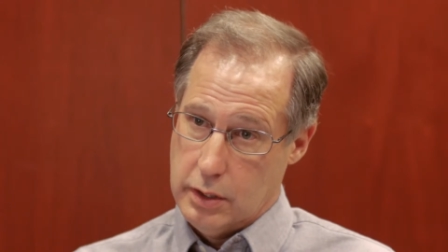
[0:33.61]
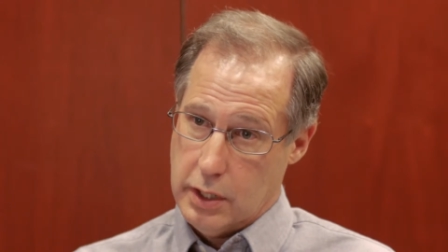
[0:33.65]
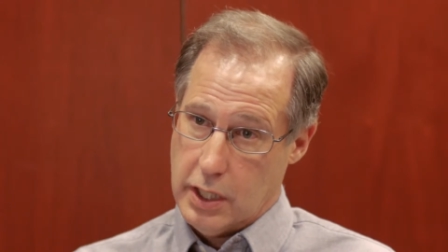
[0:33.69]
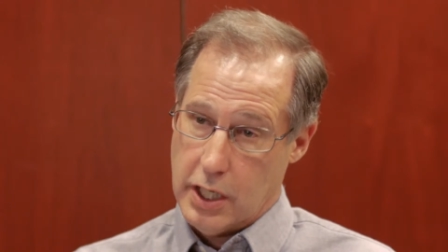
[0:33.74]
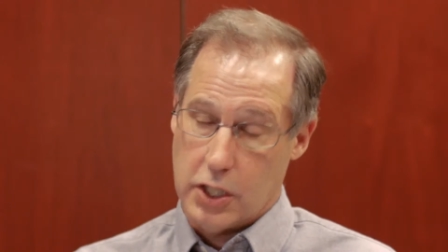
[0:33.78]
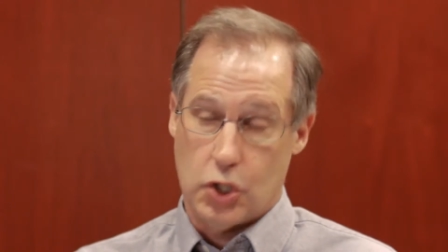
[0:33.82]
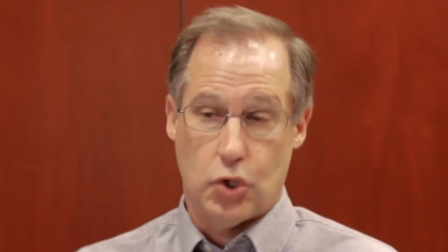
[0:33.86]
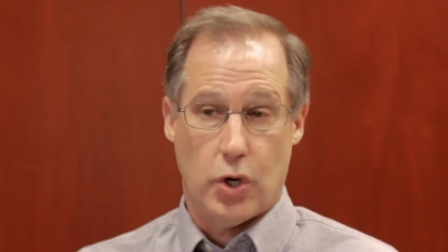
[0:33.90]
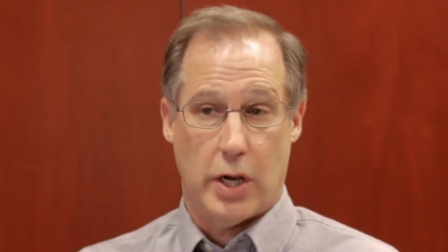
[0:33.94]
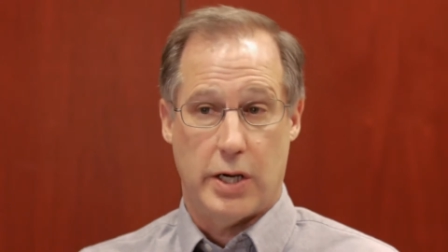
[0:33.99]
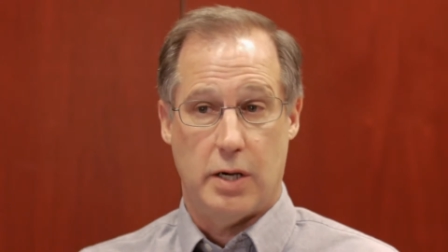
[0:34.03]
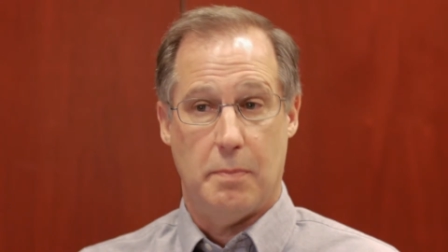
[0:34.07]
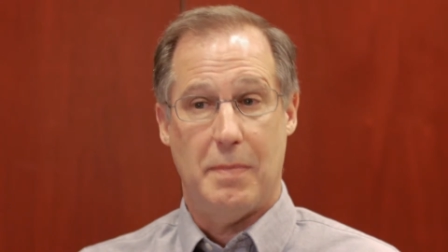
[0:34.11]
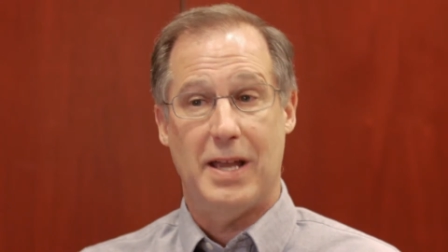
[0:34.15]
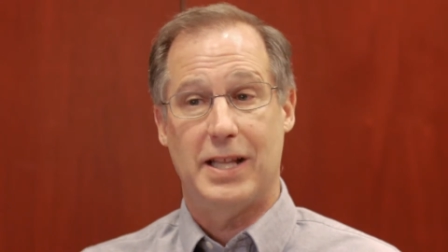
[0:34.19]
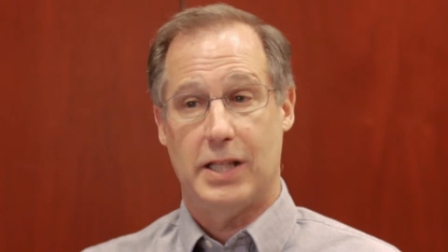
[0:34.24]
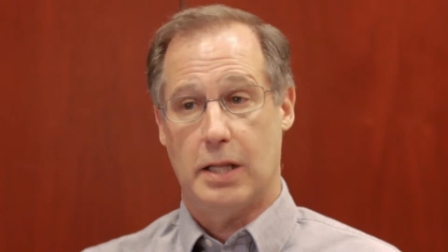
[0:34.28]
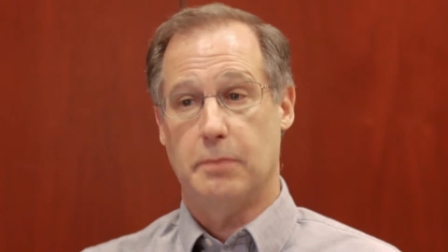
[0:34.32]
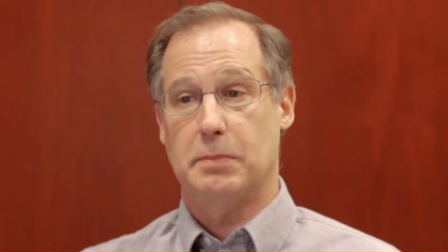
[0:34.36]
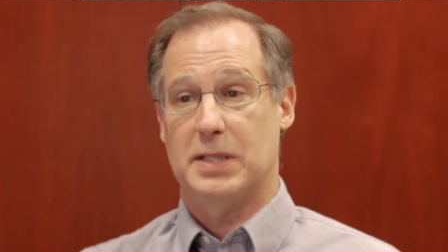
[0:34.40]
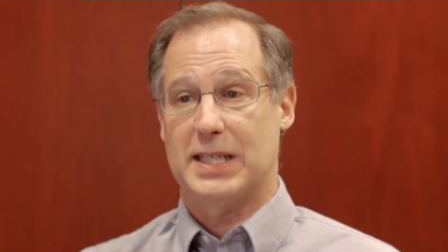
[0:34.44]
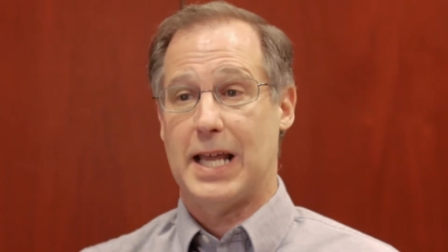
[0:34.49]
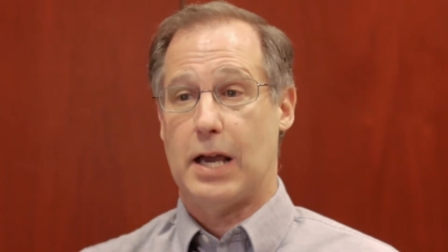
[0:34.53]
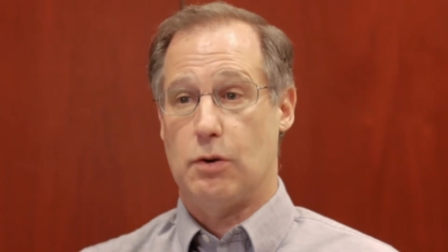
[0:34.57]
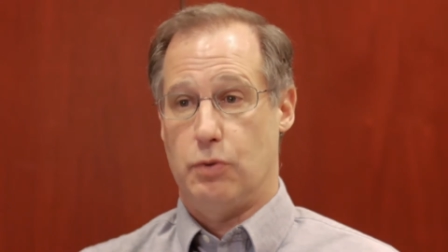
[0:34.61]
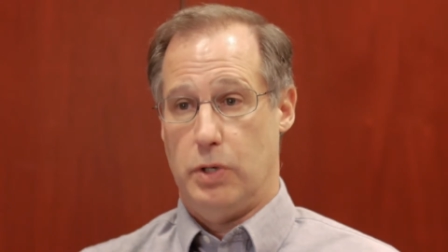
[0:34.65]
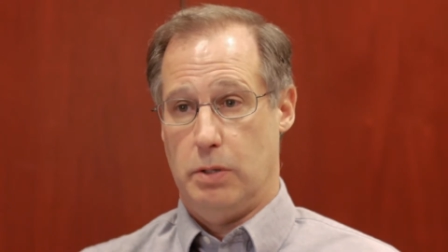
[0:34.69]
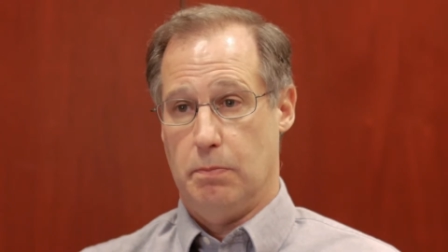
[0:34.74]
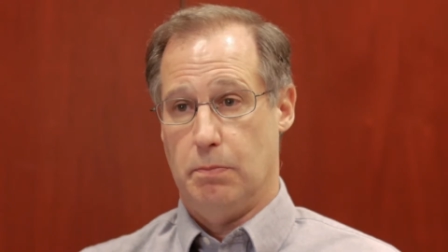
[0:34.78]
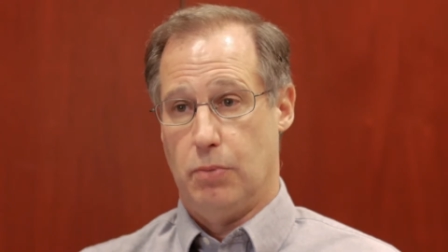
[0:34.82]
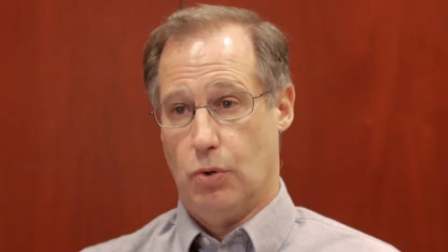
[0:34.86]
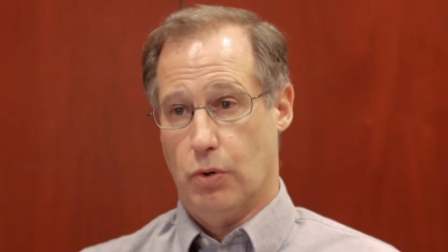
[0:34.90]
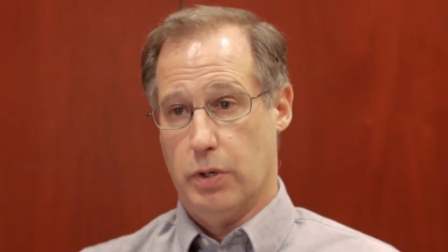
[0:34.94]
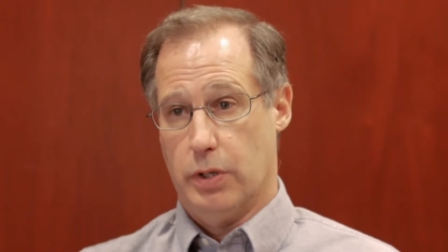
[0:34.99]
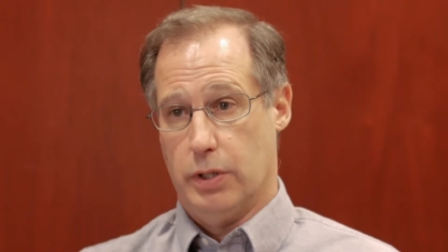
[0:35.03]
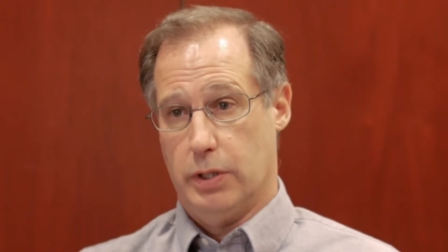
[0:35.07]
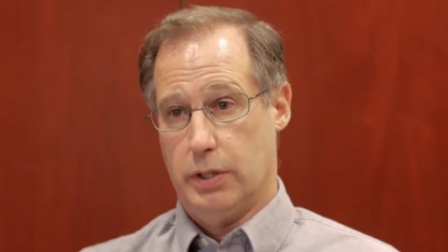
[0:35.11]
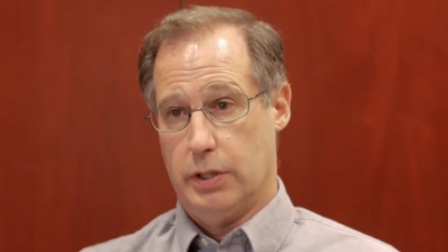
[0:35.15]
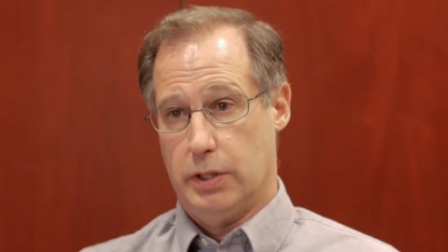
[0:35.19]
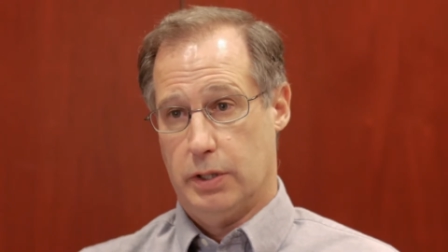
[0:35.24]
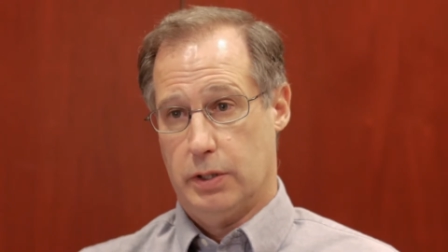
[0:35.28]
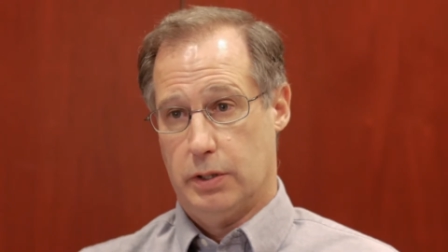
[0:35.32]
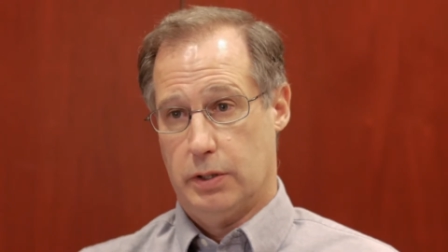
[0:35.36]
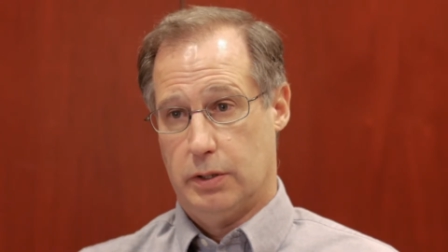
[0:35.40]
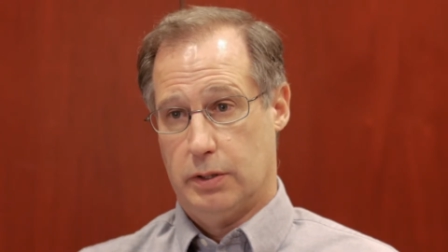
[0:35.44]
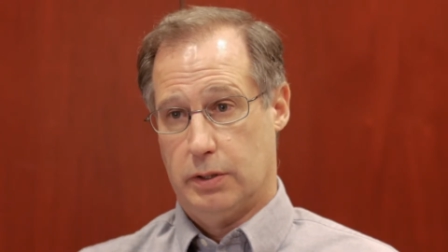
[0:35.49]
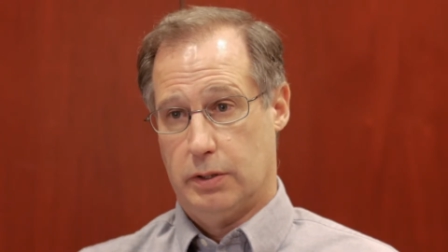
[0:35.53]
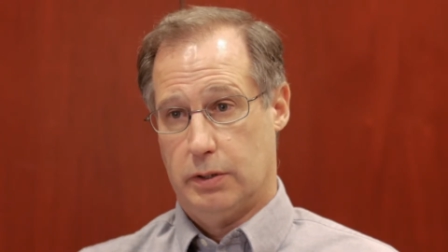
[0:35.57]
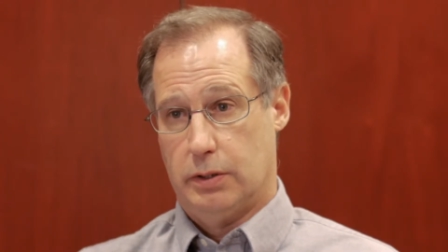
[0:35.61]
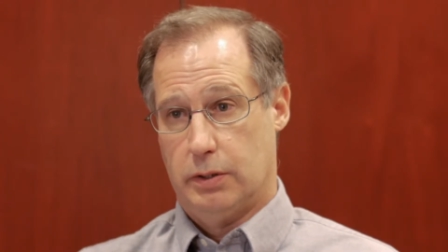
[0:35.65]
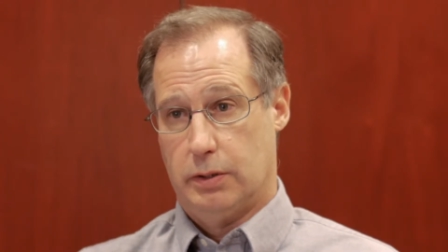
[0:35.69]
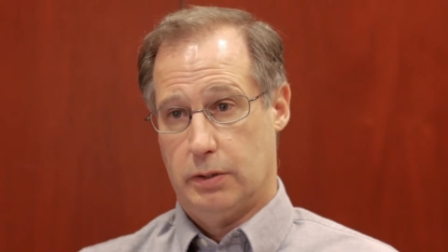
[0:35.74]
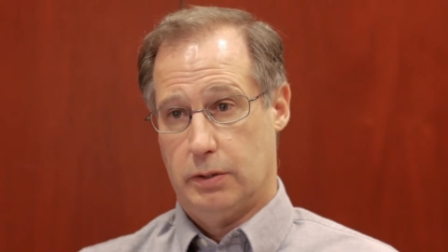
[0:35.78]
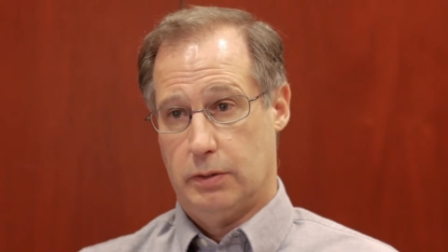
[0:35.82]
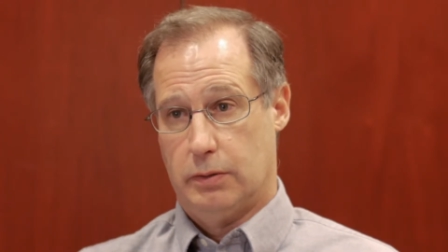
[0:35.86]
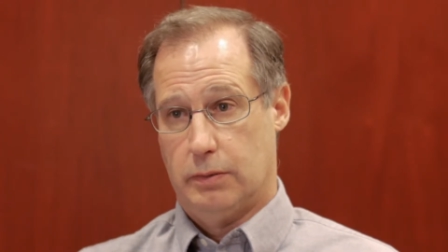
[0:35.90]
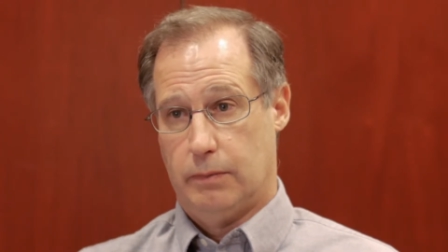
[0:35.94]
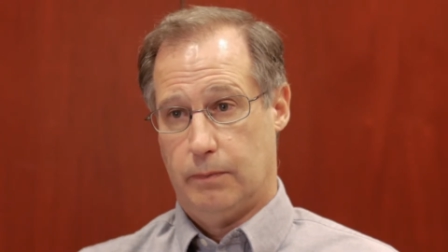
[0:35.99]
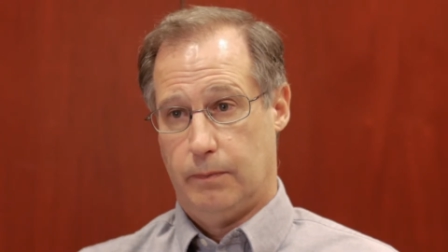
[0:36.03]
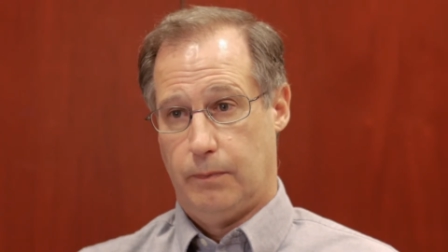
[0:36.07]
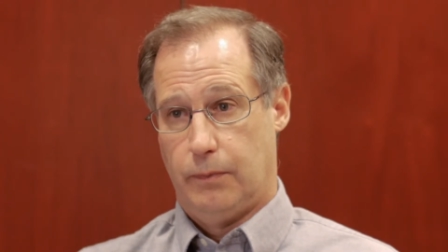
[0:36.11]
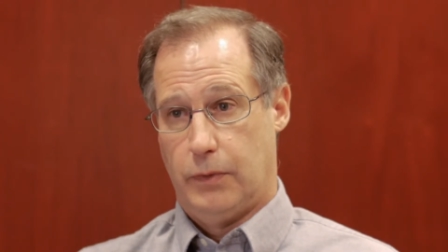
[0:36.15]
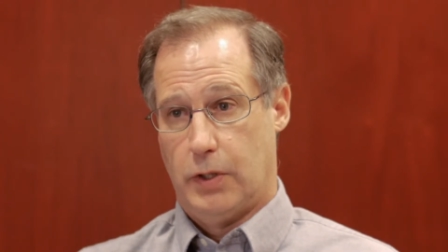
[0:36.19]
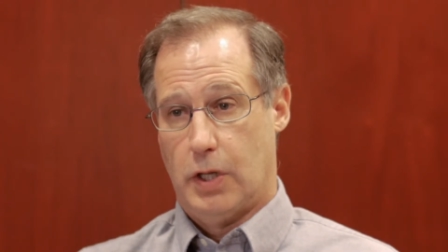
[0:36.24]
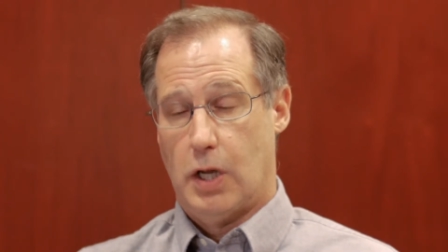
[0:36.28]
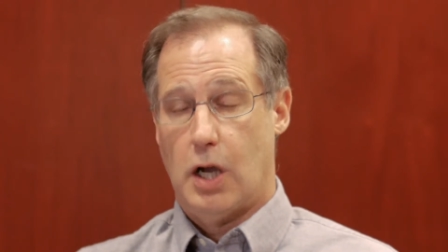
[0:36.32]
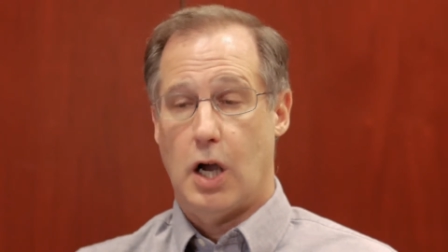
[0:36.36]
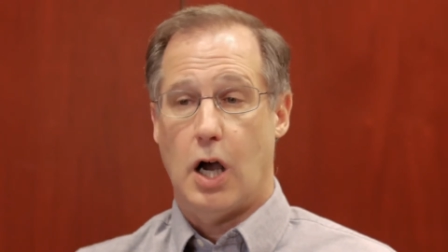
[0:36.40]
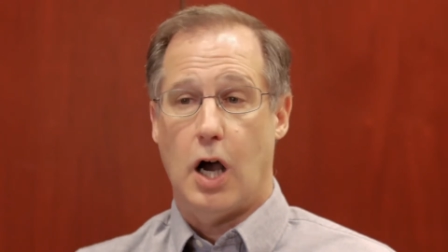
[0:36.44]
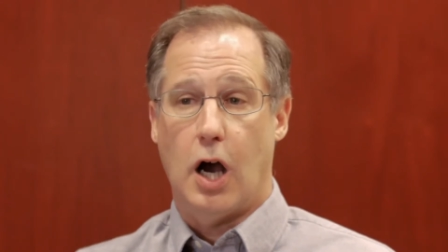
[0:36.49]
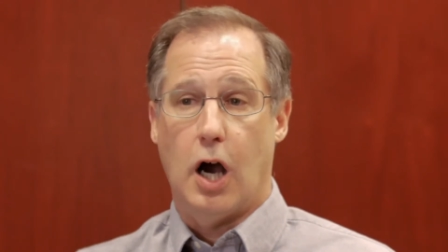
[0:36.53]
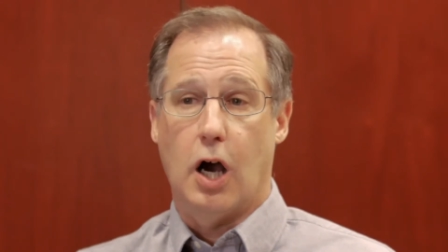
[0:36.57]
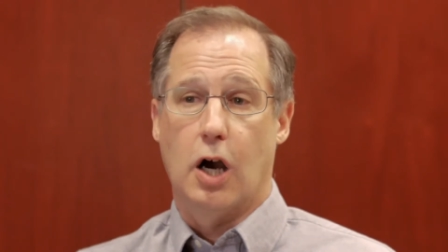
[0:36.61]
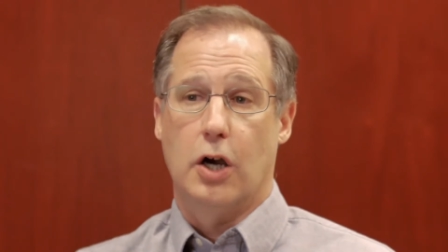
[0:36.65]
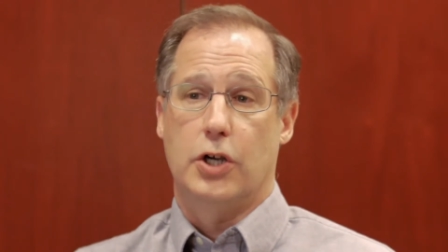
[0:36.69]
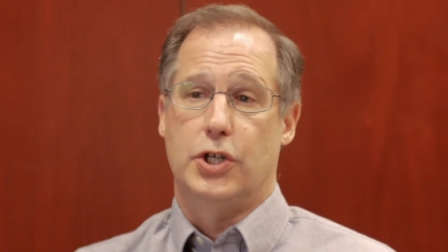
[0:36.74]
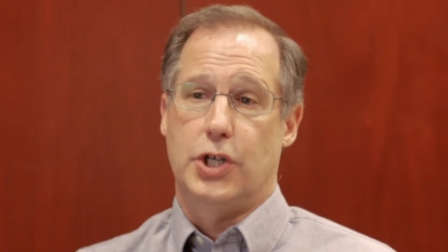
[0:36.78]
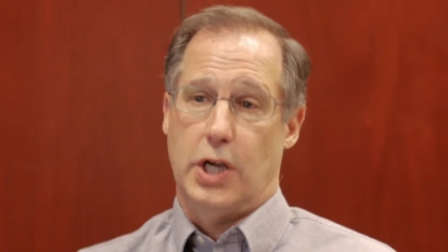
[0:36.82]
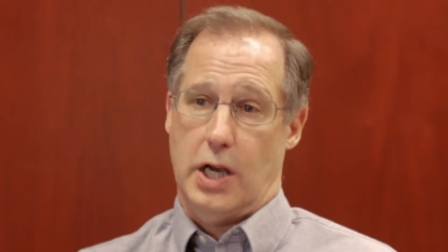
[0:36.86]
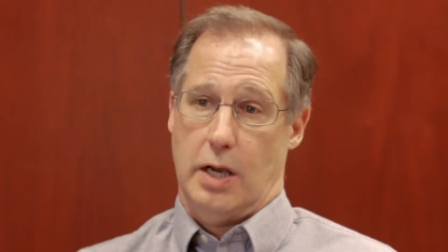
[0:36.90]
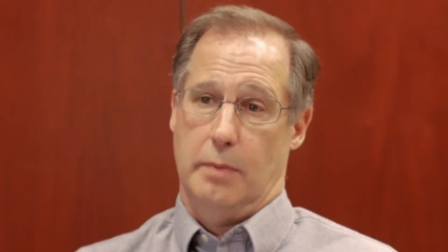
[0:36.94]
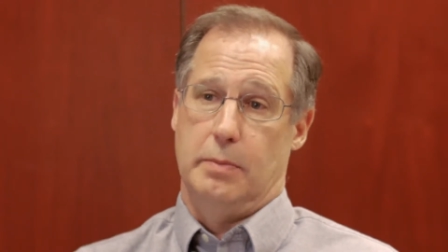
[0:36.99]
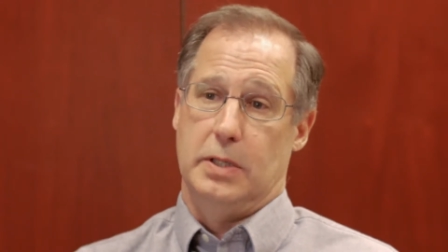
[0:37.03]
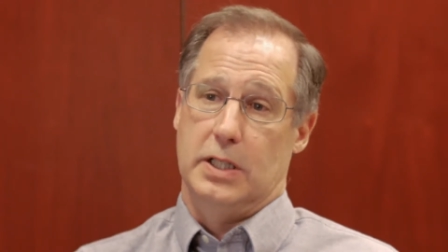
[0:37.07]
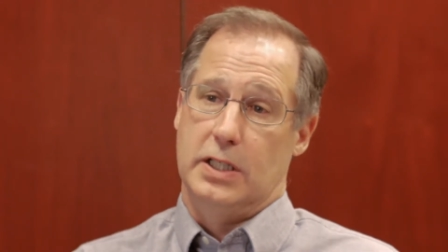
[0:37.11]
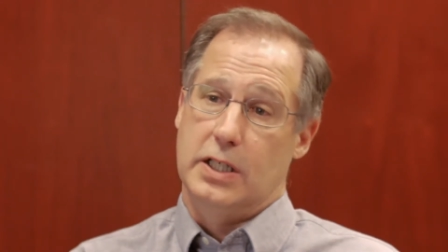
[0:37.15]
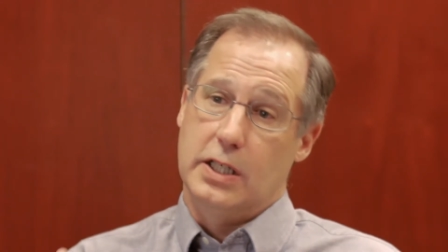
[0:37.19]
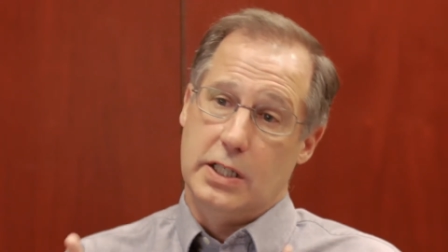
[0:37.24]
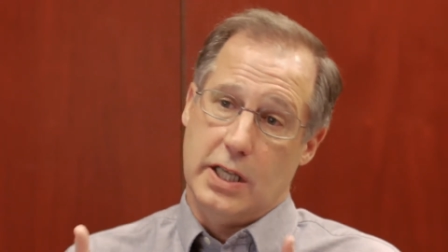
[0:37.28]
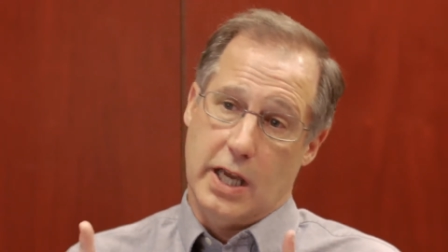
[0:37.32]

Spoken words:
and trying to make them sound important. Our job is to